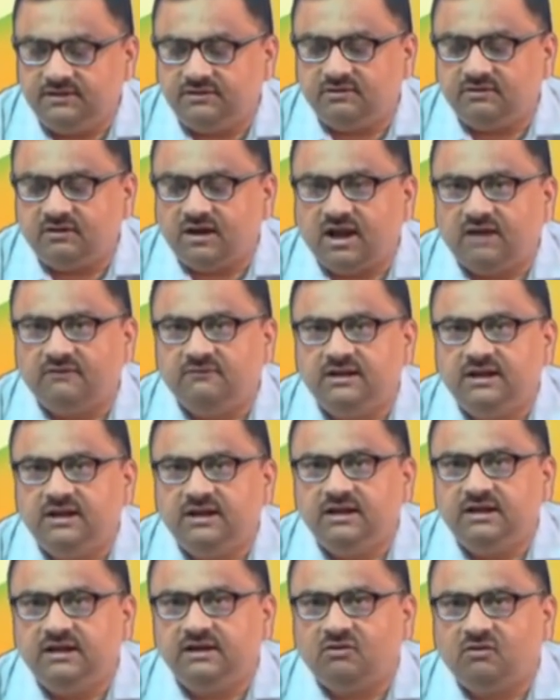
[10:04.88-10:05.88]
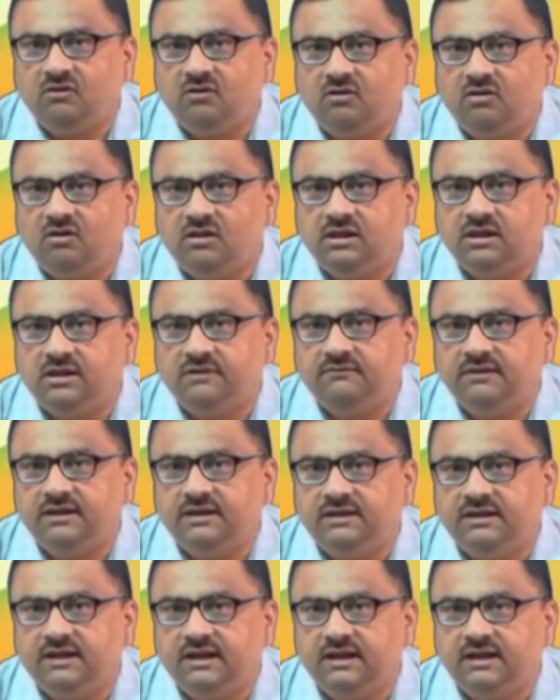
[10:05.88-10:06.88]
traveling it all the way
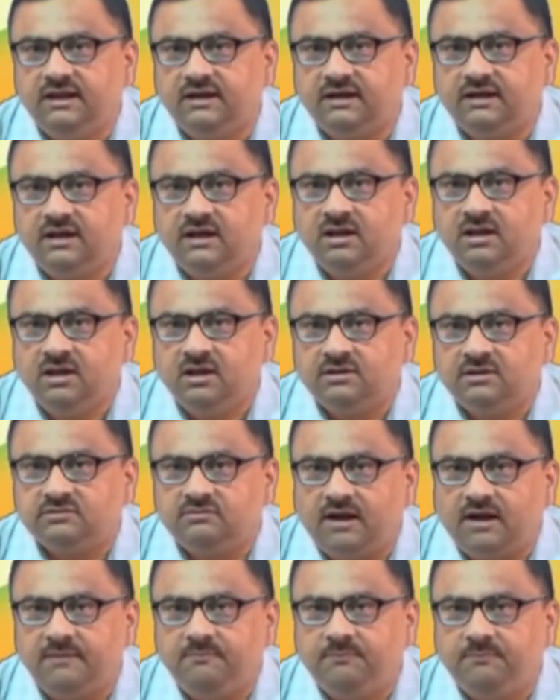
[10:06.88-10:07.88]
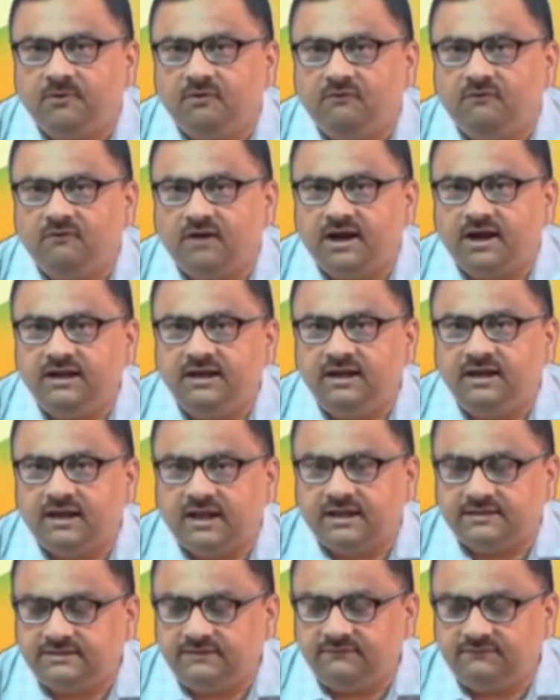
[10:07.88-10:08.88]
there. So, I am providing
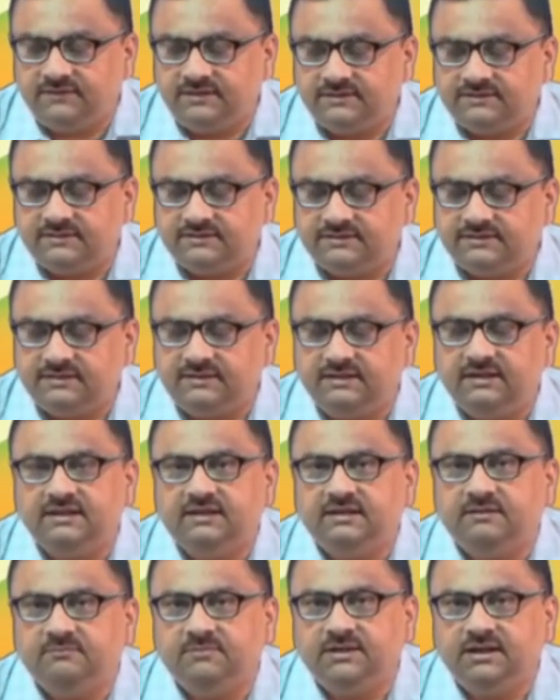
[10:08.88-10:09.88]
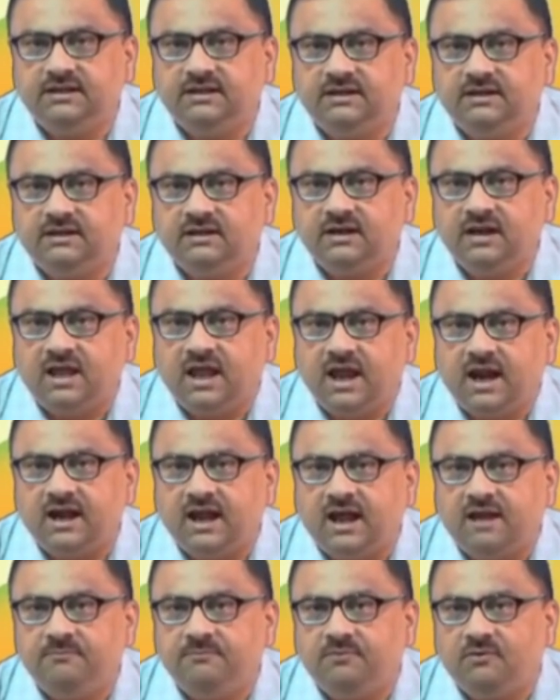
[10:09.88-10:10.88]
as if this is sitting in a beaker and
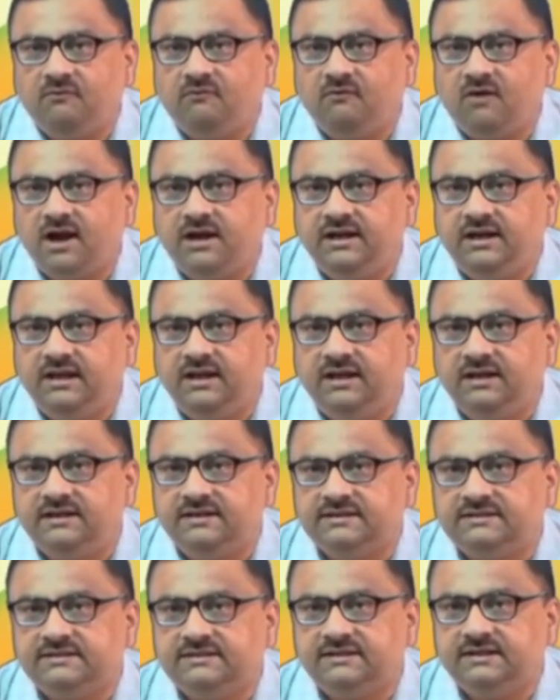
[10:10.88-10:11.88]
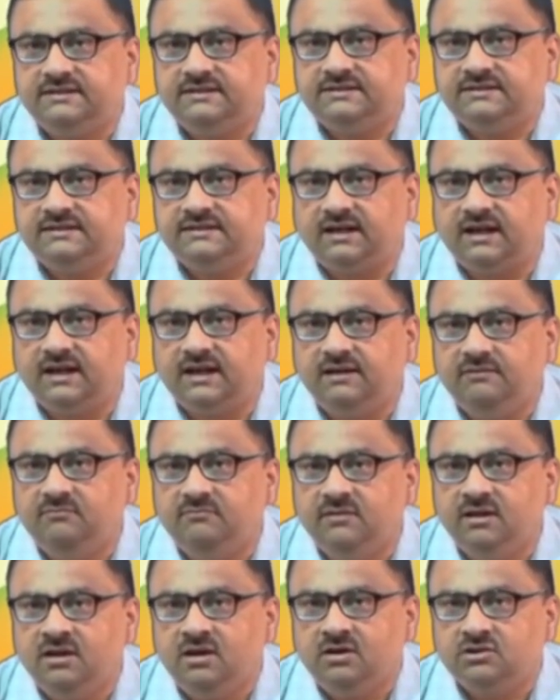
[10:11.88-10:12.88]
I am providing a residence
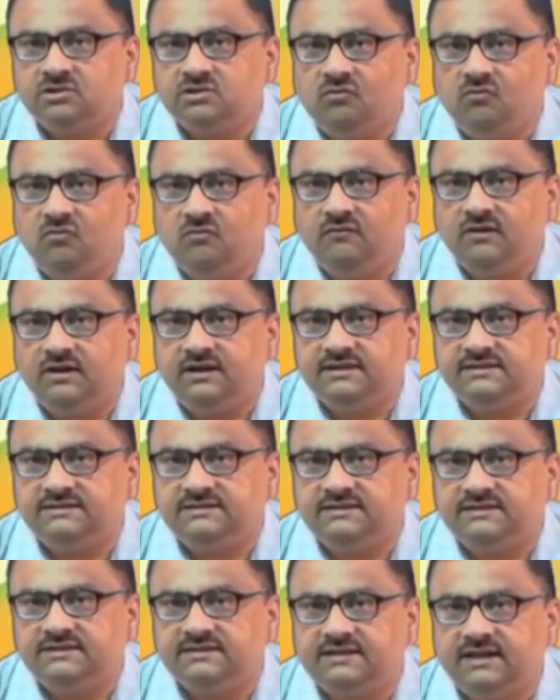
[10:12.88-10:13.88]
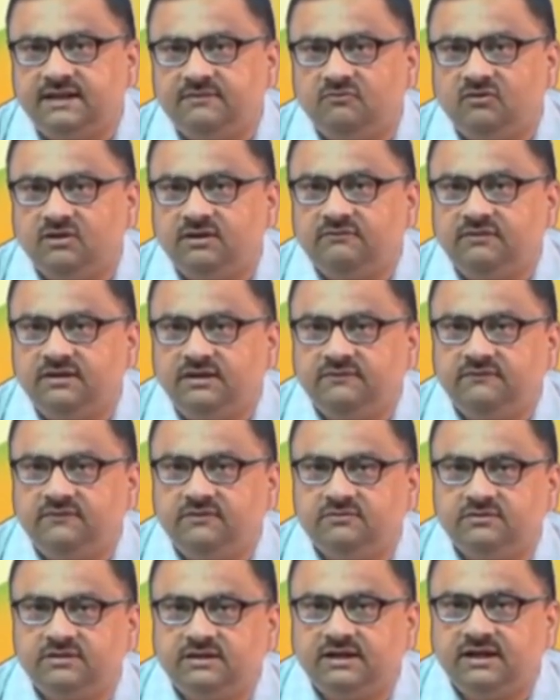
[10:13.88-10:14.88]
time. So, over residence time whatever
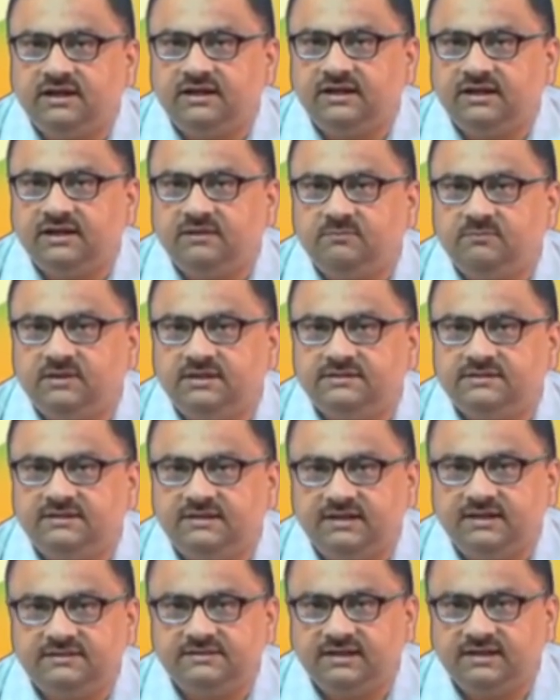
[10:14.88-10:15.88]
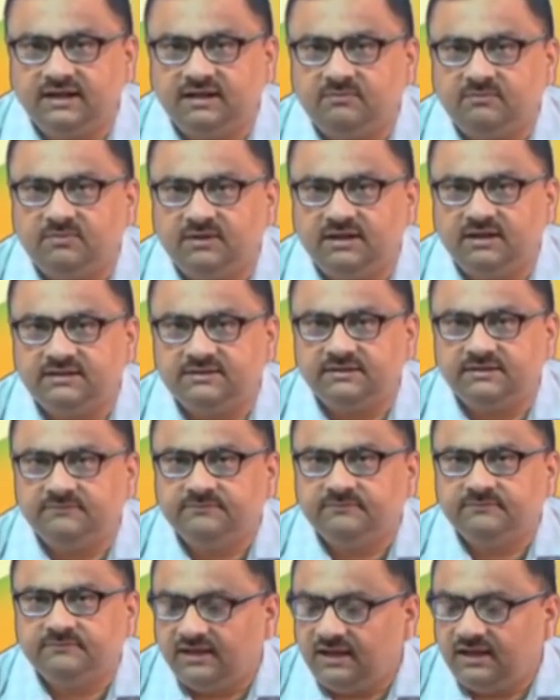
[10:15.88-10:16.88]
diffusion can take place, it has taken place,
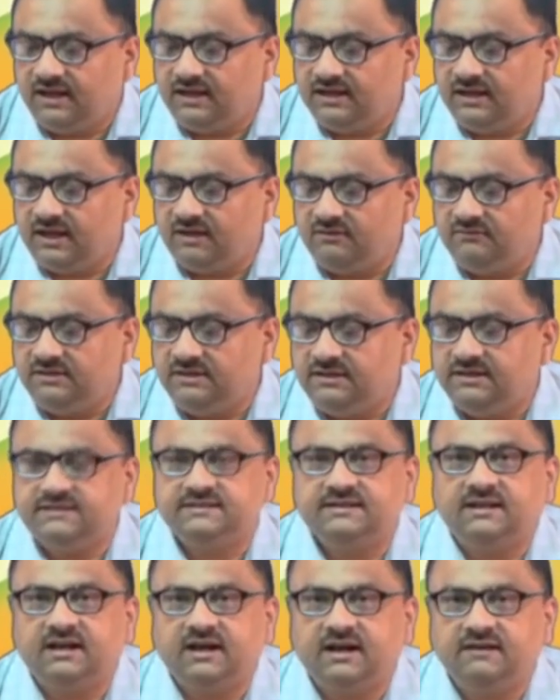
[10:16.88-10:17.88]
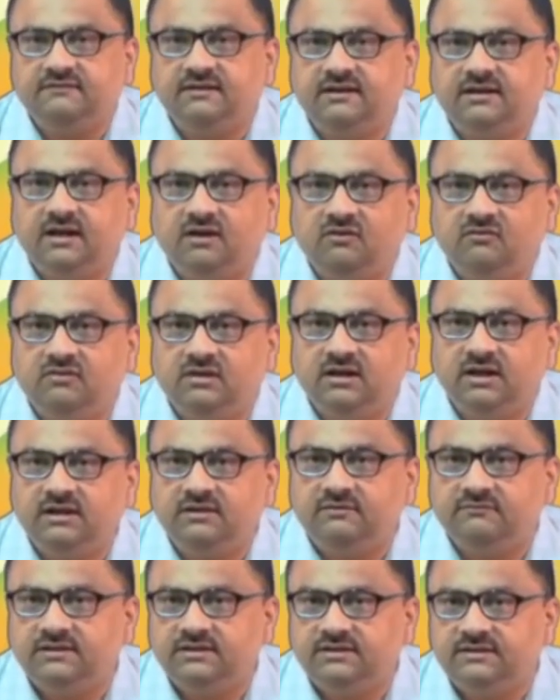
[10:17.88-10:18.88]
and now it has arrived at the
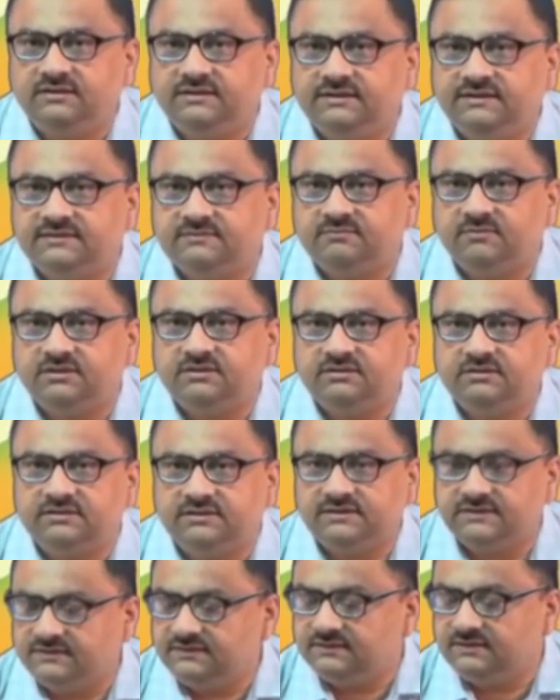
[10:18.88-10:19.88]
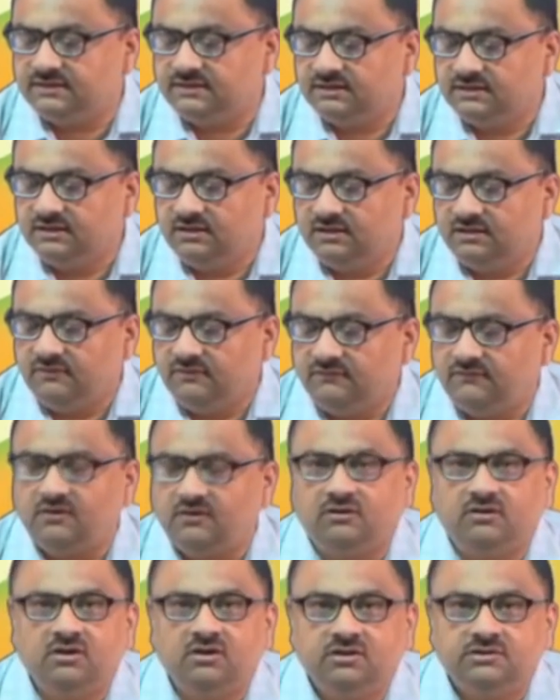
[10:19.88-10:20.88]
outlet with this much, this is the
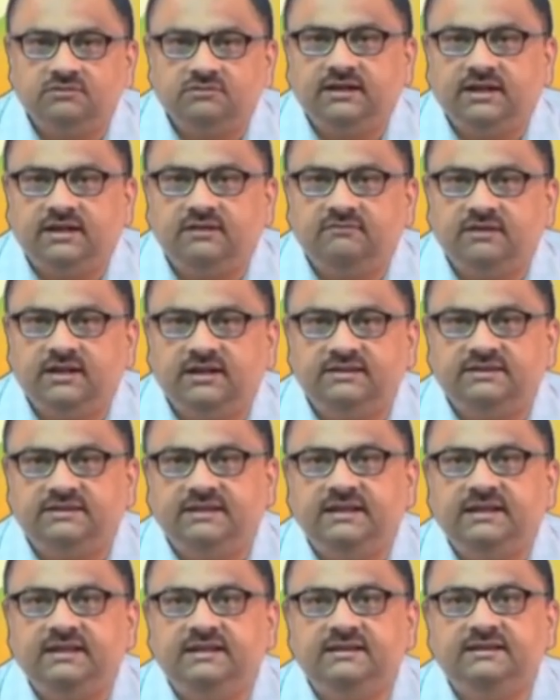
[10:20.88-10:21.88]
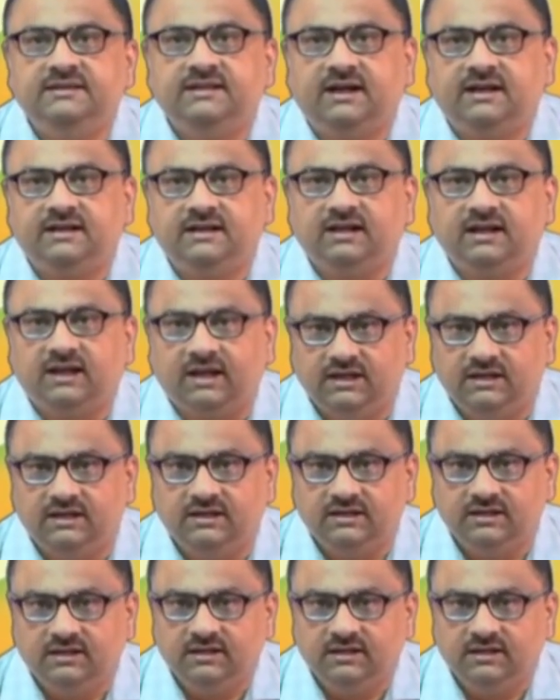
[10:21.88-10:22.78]
front. So, we can think in that line.